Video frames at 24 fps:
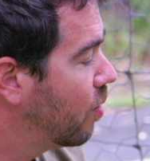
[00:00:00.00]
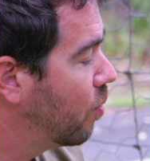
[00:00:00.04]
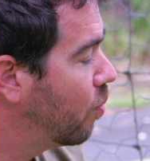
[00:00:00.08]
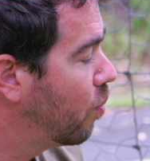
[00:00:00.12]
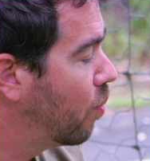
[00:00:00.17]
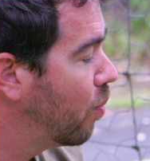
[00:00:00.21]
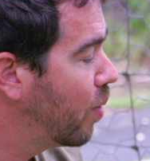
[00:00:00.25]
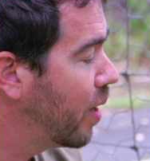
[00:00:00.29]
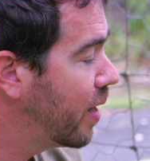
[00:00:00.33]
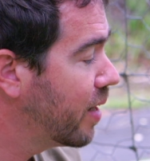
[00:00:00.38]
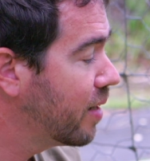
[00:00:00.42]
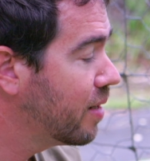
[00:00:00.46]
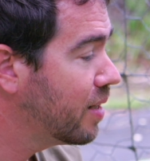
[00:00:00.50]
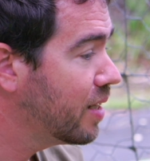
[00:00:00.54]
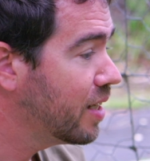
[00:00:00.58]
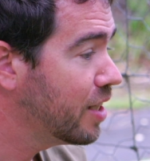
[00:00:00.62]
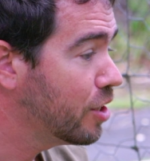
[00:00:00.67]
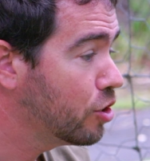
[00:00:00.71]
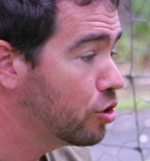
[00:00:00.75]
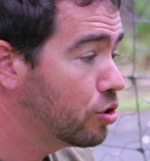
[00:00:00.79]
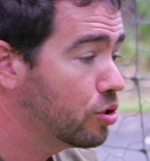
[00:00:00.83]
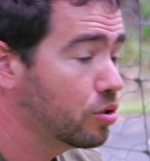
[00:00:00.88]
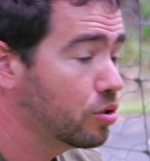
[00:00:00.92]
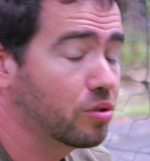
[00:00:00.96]
one
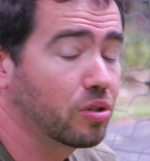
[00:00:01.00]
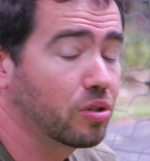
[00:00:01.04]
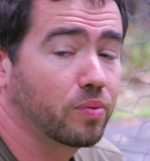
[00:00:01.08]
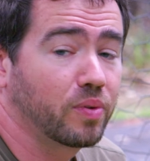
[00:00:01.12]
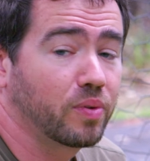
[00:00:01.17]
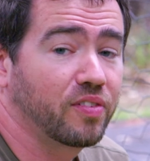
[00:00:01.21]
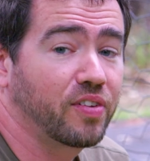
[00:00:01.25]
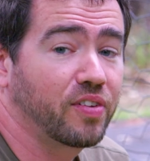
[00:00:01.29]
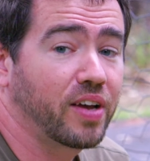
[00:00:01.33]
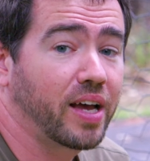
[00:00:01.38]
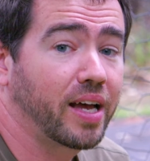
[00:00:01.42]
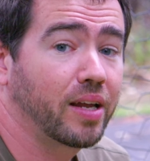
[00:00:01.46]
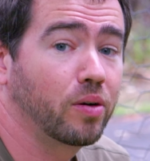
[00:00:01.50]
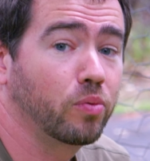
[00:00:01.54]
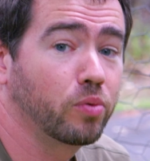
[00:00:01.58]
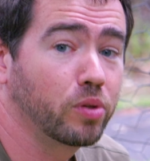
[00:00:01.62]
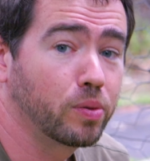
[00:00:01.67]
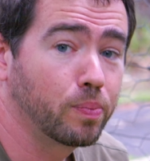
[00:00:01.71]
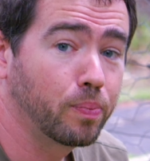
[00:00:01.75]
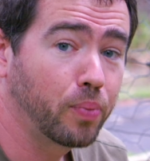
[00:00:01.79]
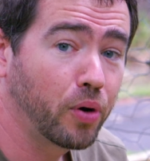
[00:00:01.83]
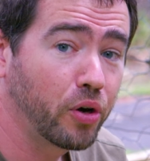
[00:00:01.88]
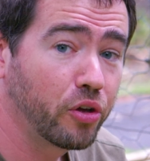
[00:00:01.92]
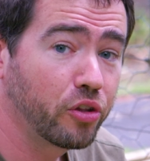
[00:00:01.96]
issue that we've had
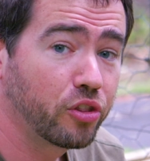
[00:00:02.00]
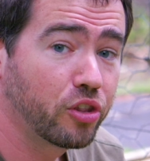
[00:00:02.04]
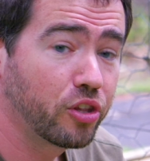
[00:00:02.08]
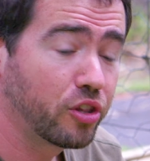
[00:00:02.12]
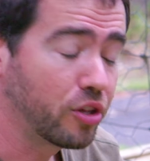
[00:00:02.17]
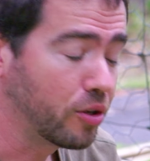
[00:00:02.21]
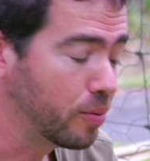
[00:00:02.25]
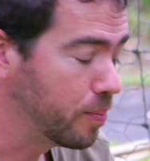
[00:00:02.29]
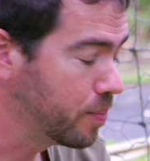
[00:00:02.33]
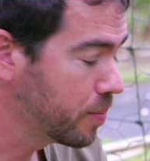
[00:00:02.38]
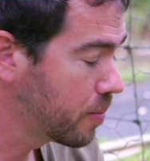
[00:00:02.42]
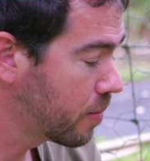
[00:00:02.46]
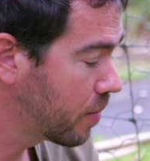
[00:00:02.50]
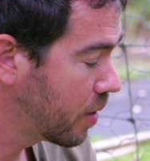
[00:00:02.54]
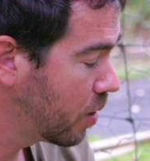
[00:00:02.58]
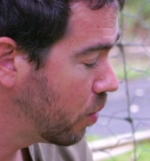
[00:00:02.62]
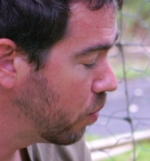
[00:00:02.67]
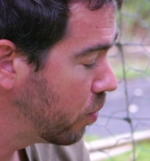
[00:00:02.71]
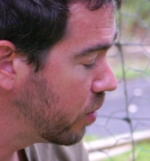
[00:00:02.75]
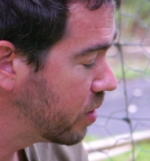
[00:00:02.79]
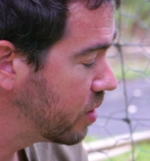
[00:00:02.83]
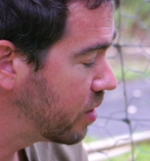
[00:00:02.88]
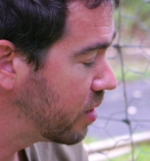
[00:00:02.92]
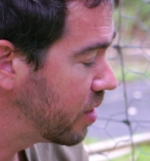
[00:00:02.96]
with both of them
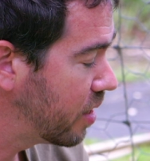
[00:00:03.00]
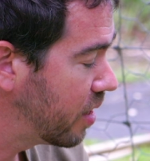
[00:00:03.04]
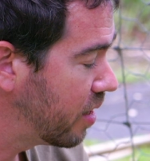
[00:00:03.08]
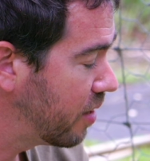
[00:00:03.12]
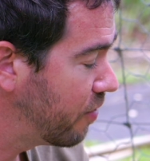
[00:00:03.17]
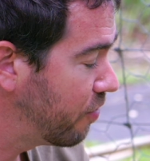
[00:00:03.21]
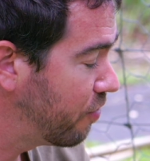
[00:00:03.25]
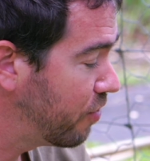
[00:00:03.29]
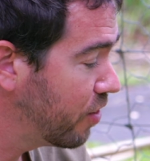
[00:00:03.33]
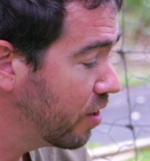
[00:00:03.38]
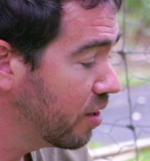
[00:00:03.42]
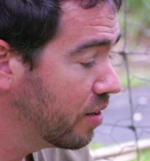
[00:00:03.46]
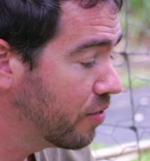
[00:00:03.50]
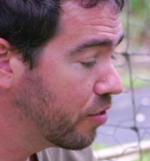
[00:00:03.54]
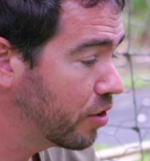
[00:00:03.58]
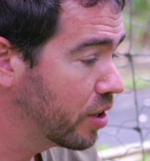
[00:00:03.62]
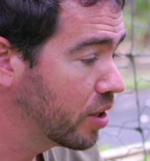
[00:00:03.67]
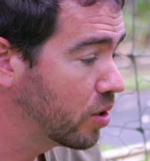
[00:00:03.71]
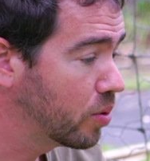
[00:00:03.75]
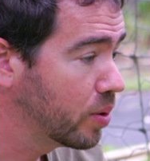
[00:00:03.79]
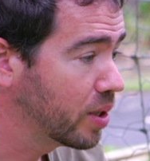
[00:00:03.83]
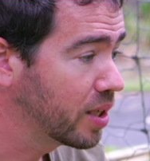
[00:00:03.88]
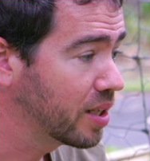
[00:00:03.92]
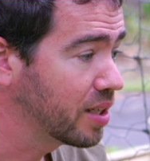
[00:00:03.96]
was that very, very
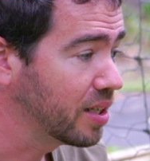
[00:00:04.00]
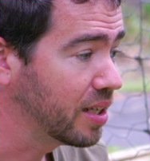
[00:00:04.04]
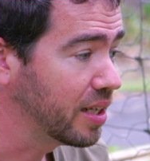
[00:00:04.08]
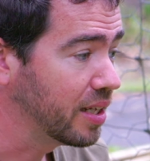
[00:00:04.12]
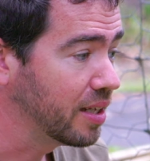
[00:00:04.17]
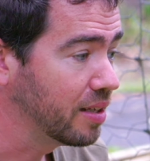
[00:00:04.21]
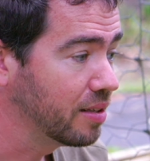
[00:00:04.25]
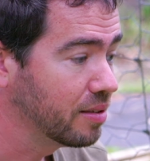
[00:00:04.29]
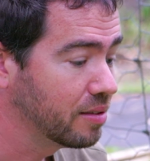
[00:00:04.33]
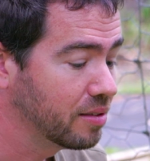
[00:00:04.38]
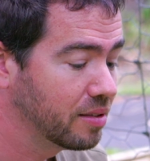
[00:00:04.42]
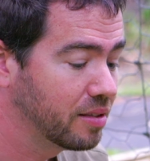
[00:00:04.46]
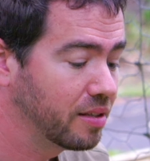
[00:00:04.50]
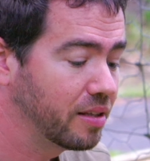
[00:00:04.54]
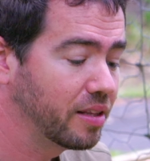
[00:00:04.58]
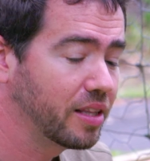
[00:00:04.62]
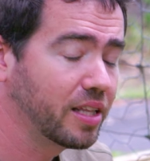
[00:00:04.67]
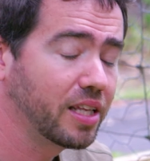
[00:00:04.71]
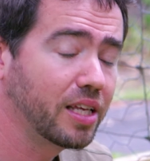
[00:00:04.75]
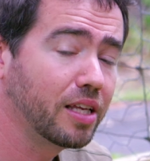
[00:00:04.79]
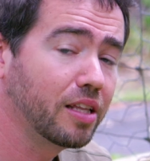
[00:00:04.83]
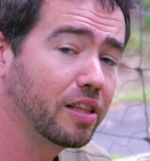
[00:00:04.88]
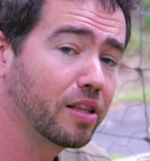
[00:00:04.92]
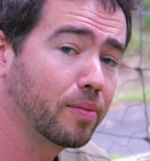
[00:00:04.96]
quickly,
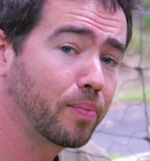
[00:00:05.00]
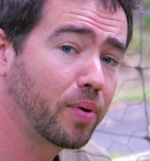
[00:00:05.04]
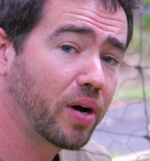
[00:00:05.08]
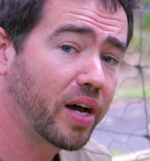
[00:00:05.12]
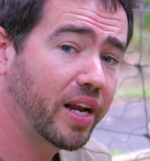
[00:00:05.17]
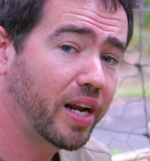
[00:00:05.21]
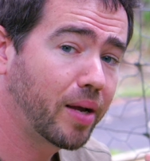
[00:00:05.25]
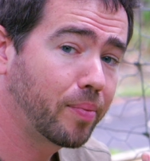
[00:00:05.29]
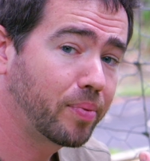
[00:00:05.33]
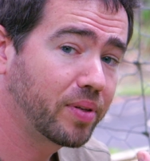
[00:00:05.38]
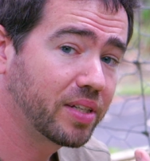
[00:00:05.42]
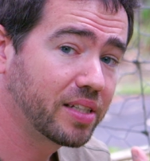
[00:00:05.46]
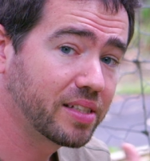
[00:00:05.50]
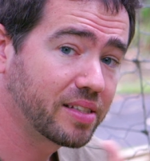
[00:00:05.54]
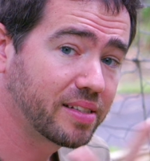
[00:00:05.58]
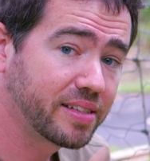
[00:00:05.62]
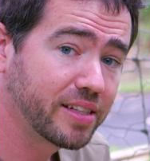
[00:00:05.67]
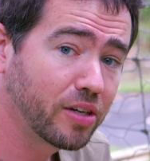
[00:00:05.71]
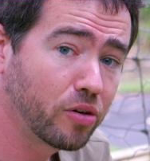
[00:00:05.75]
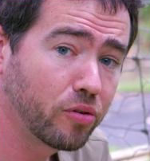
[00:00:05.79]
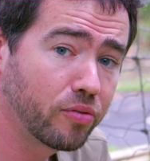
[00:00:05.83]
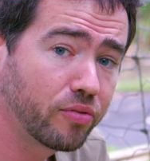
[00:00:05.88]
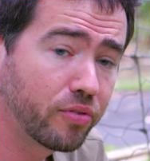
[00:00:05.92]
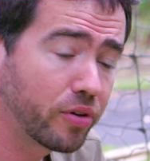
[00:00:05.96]
the pineapple
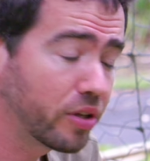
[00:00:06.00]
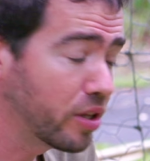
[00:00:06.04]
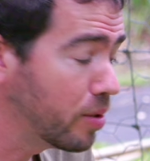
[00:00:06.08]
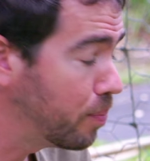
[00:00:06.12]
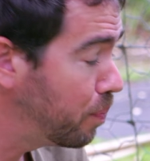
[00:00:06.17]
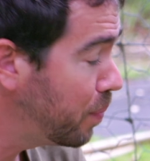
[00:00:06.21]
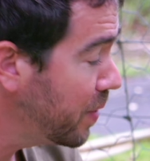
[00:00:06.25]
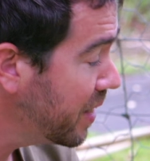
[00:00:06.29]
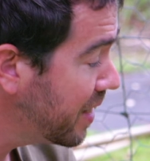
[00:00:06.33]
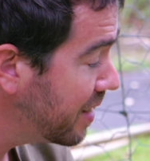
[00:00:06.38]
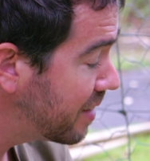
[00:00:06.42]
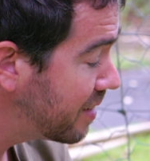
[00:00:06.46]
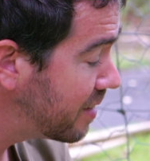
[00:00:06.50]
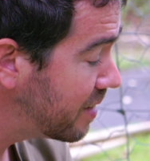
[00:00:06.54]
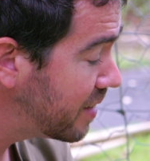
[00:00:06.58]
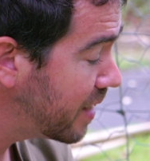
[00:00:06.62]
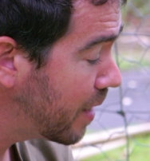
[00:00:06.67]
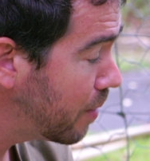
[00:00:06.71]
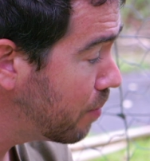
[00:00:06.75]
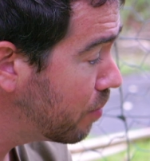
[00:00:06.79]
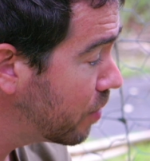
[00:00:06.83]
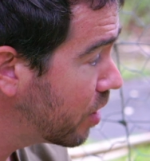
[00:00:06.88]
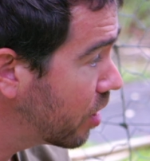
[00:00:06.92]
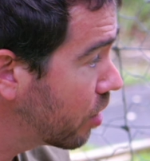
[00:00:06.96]
itself on the big
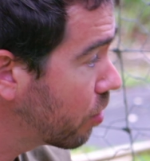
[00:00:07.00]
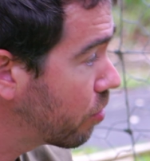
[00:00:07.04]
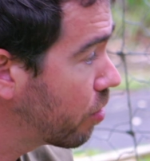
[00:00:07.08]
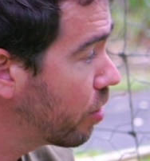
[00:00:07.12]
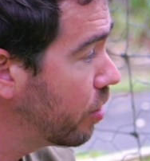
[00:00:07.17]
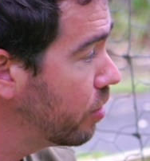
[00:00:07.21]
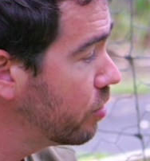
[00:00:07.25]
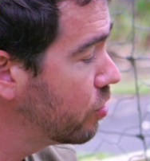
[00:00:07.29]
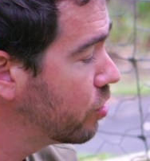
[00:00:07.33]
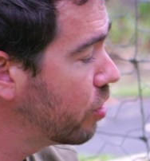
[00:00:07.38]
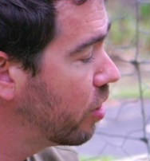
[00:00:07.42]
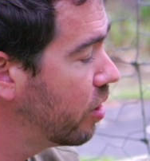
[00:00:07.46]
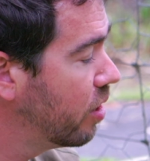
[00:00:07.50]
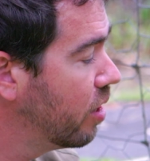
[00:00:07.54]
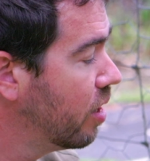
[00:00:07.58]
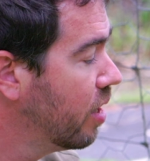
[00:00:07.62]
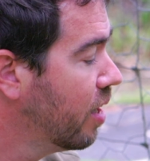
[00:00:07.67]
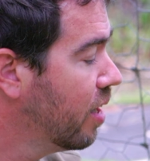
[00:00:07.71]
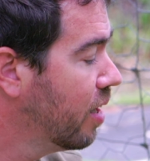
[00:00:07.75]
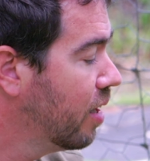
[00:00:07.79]
stem that it grows on